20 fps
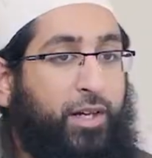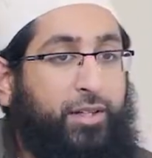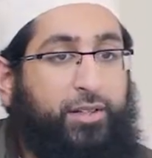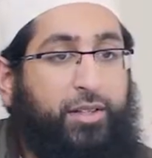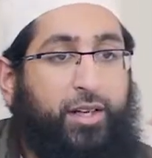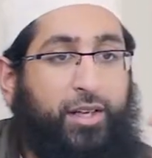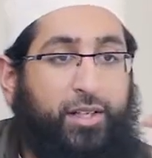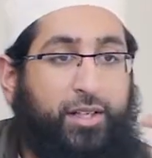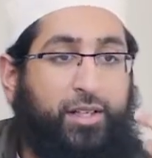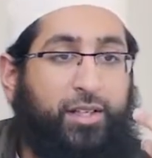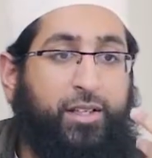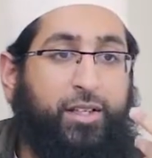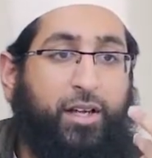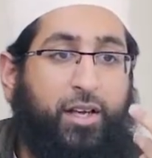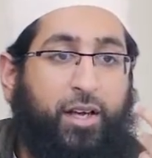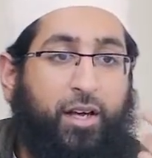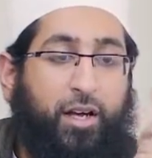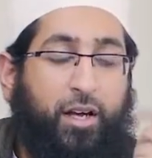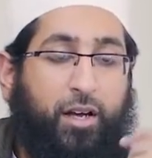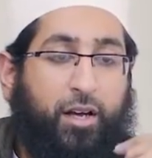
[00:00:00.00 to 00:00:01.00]
We had that
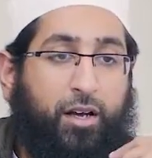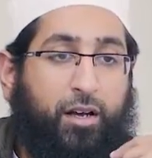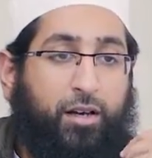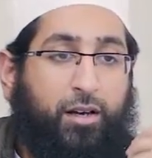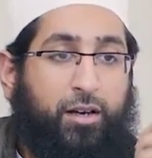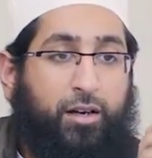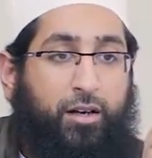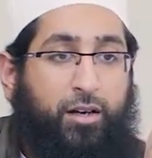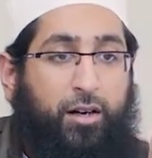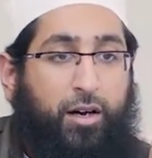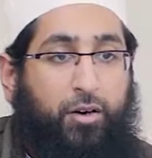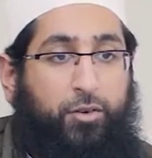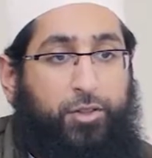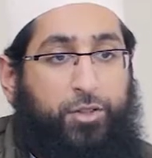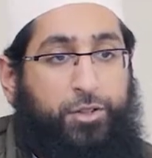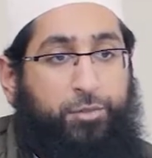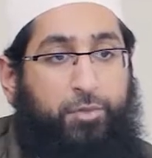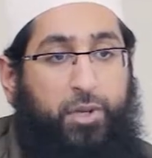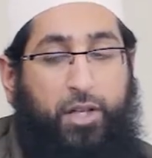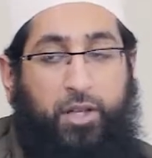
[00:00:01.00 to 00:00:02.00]
in
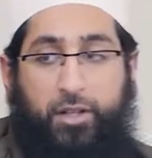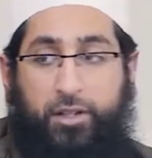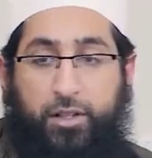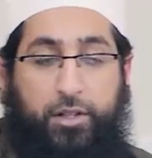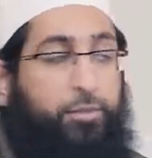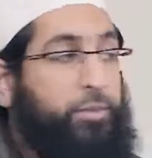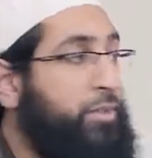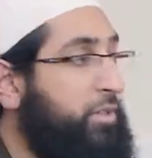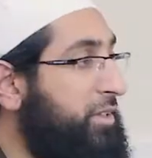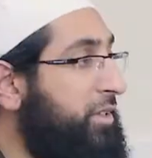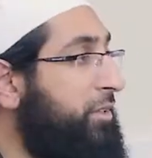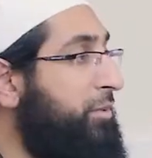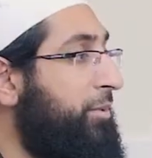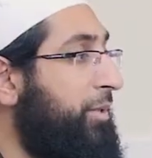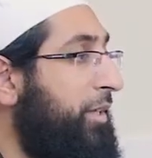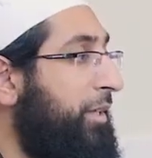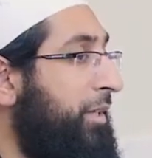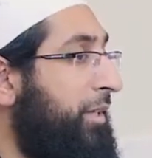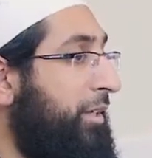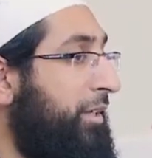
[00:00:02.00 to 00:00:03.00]
our Shumail
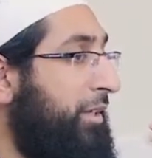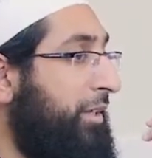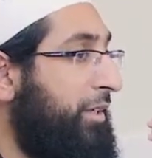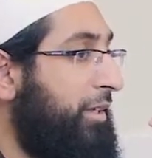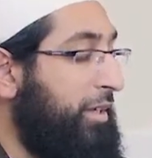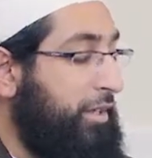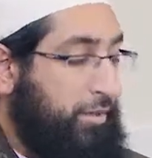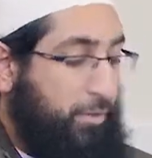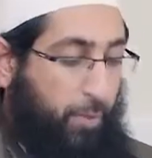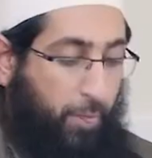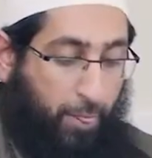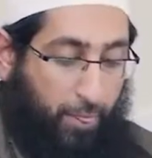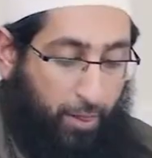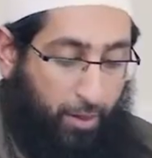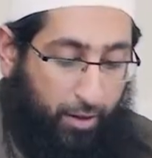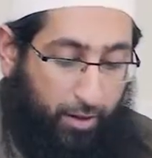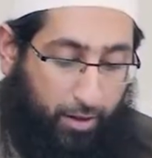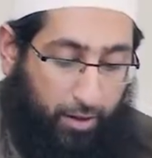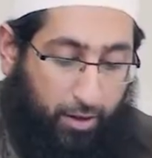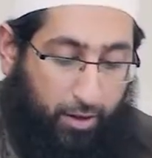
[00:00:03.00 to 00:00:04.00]
Tirmizi as well,
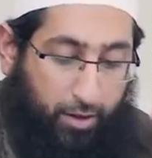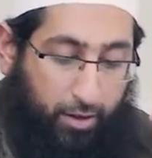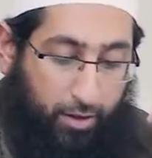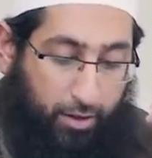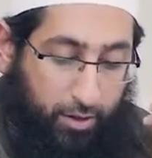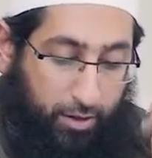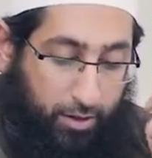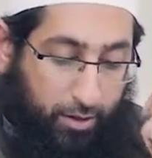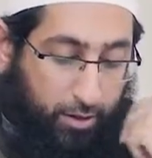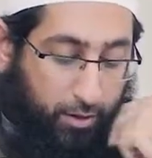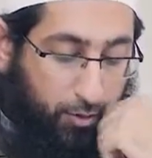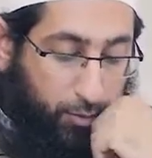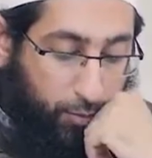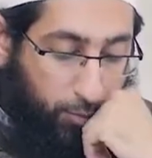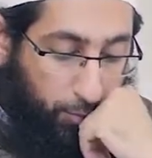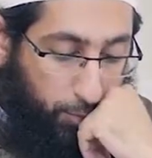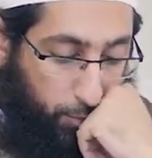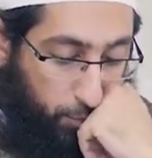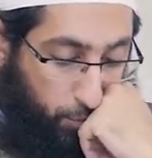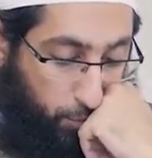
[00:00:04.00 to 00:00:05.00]

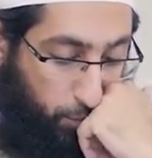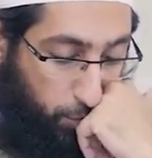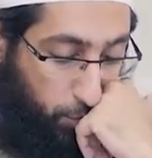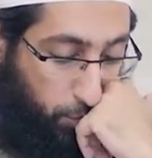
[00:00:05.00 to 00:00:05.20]
okay.